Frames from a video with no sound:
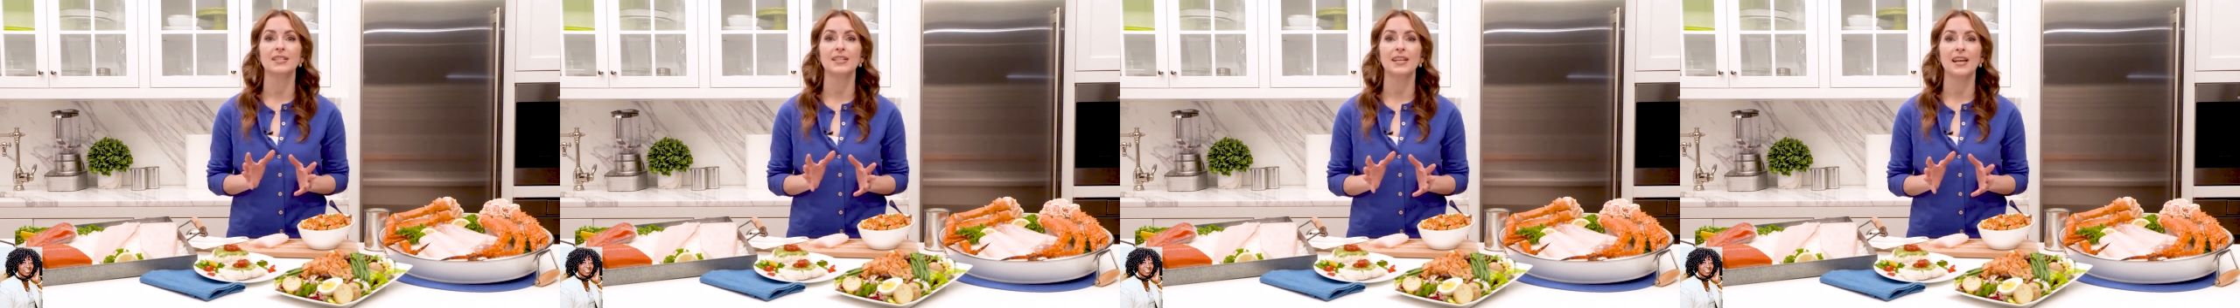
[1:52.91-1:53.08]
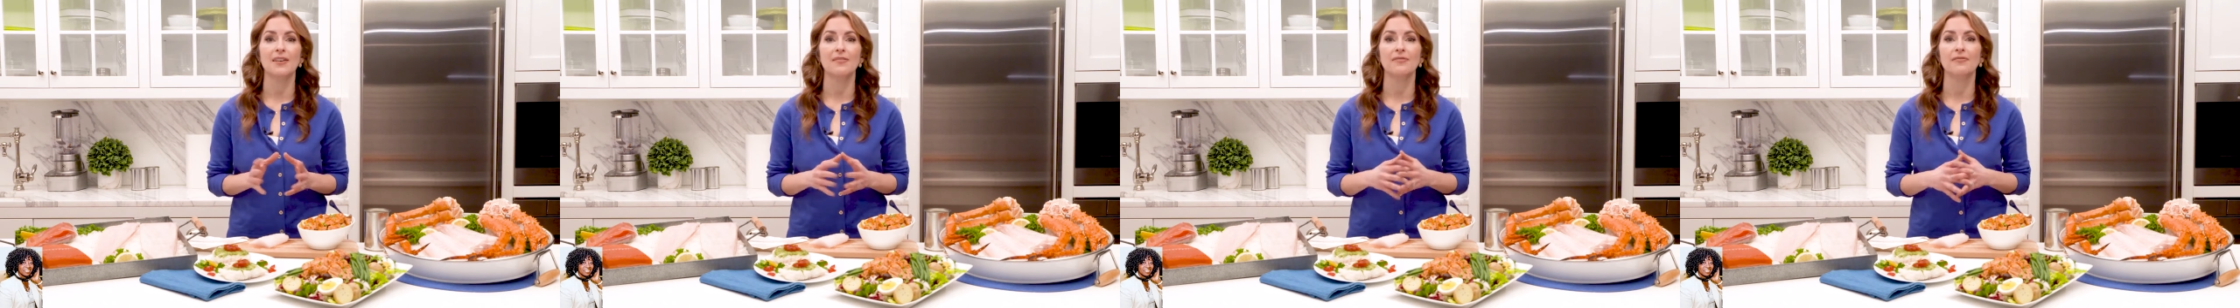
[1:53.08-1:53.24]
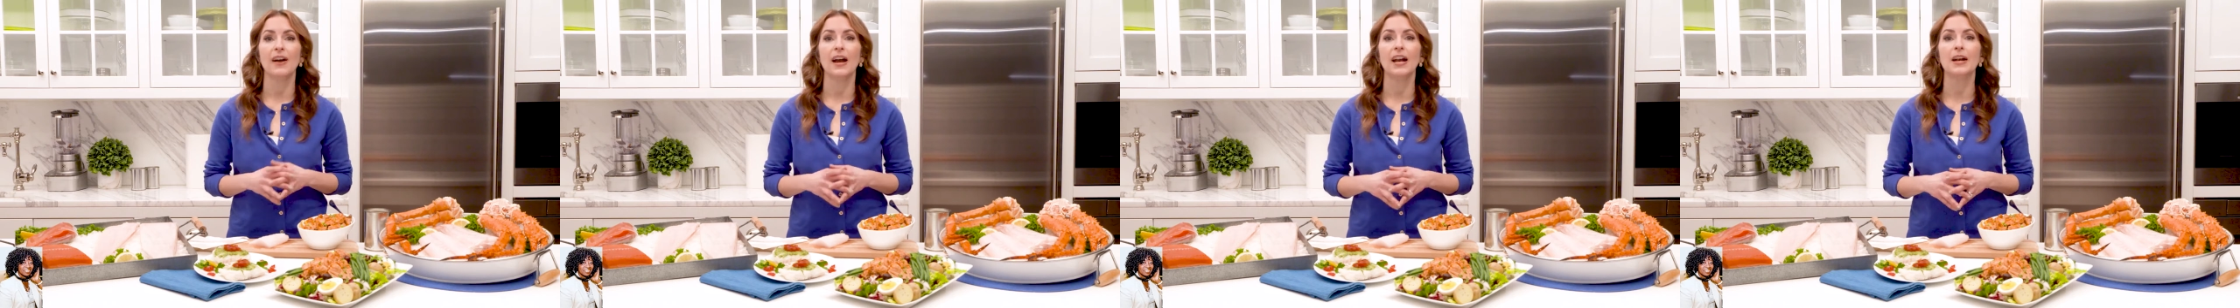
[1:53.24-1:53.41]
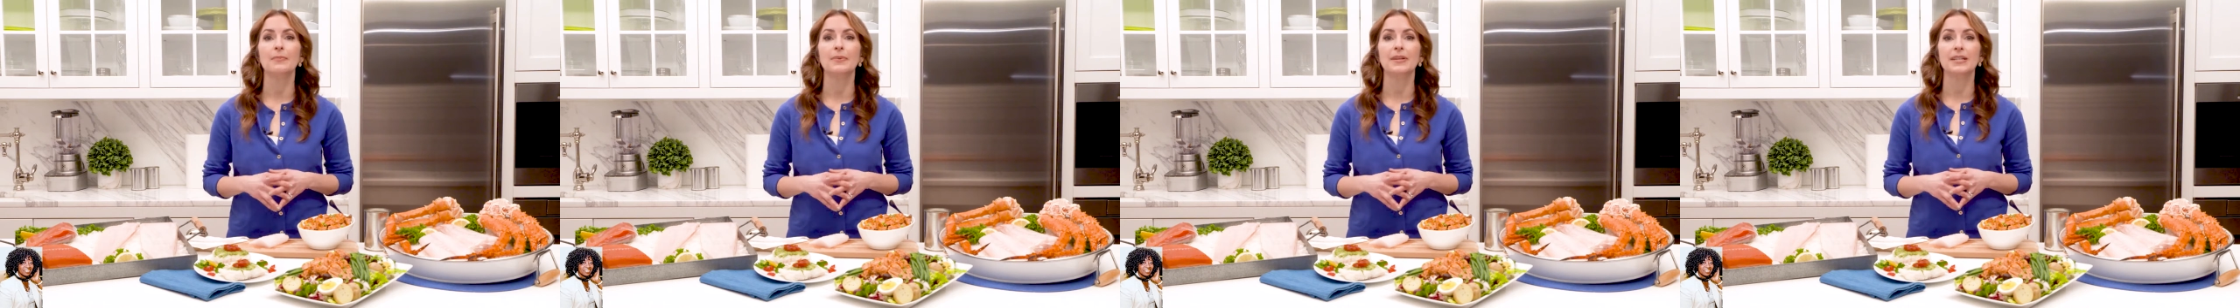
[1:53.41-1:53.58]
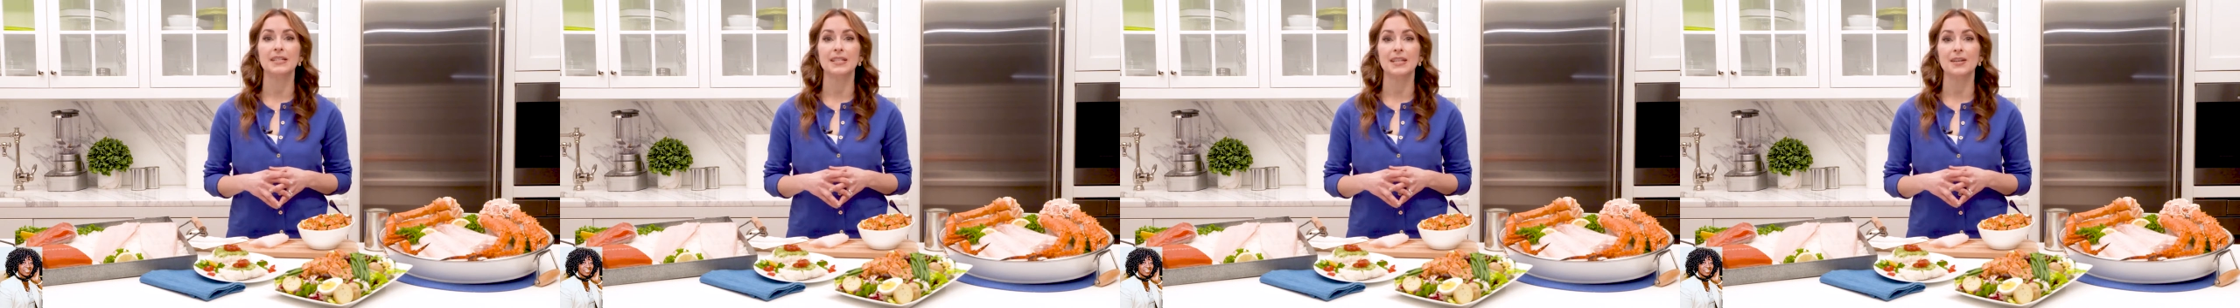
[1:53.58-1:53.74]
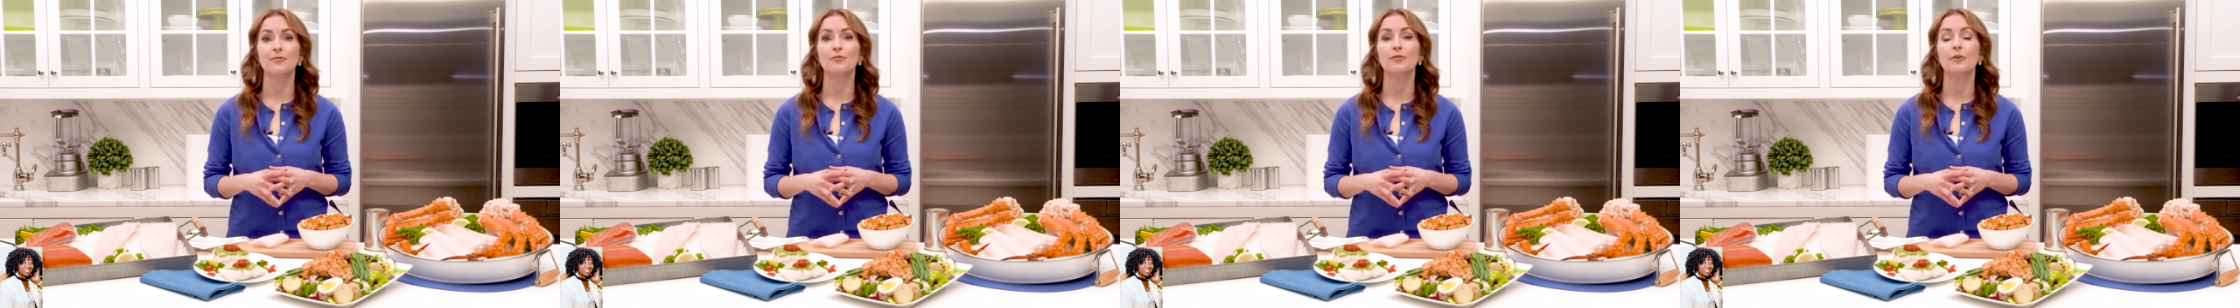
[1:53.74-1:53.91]
to get vitamin
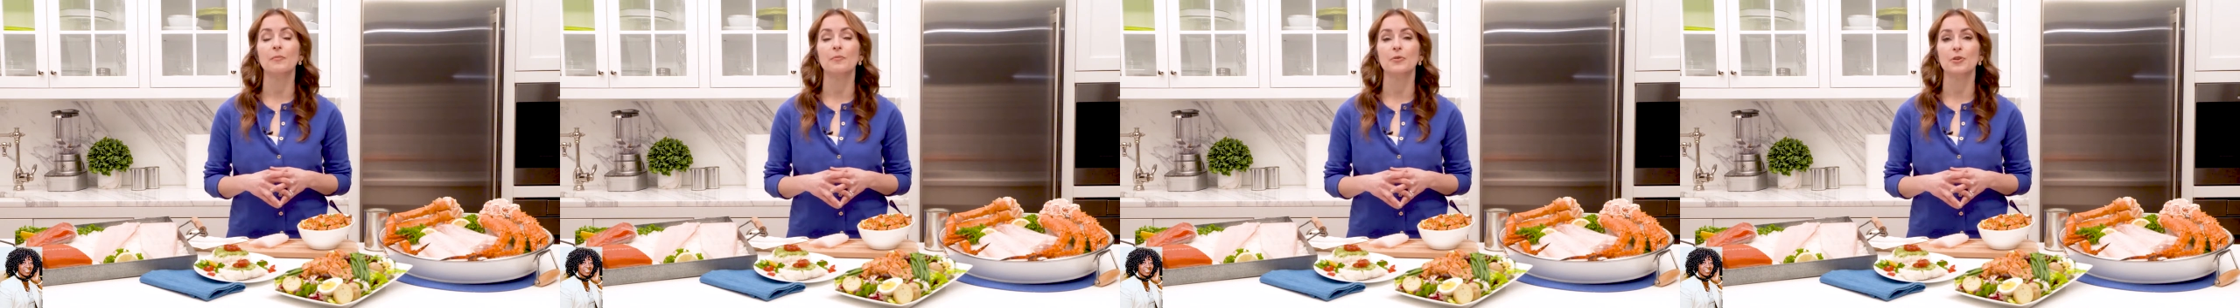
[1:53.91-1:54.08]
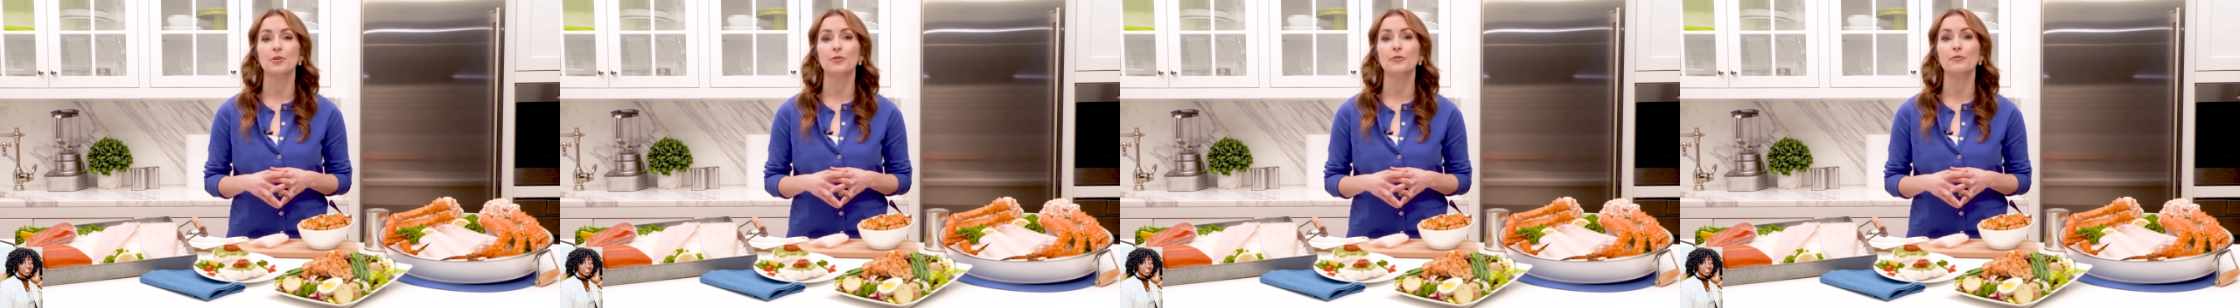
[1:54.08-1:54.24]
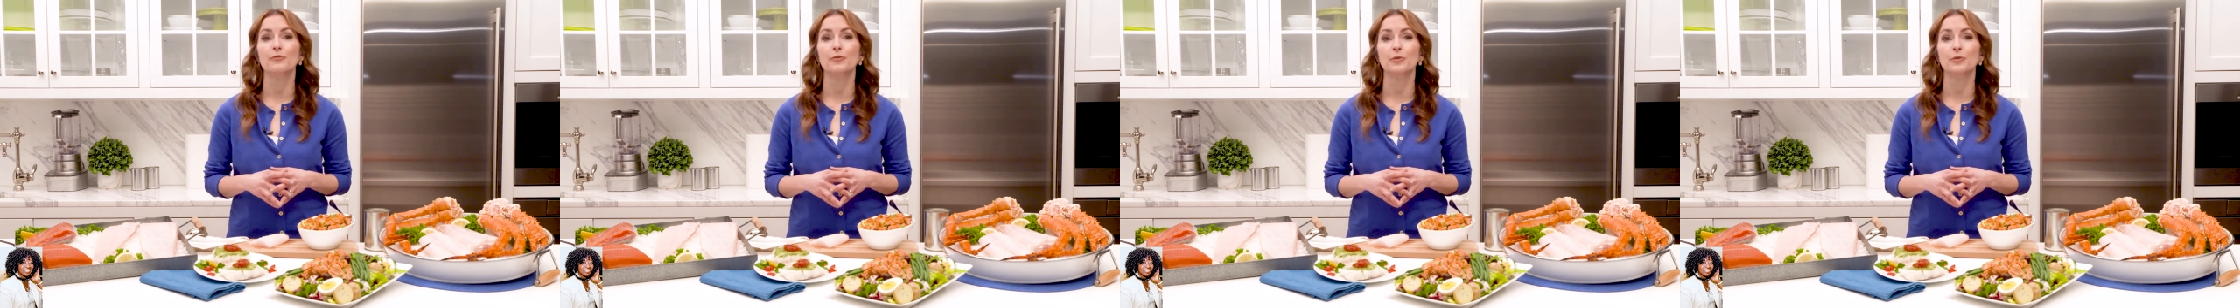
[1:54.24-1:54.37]
D from your